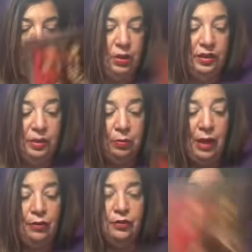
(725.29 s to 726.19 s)
what is the
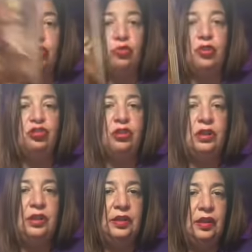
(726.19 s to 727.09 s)
matter of the situation
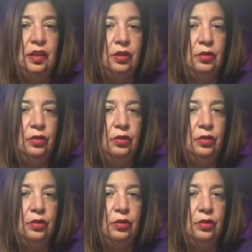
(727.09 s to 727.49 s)
is uh,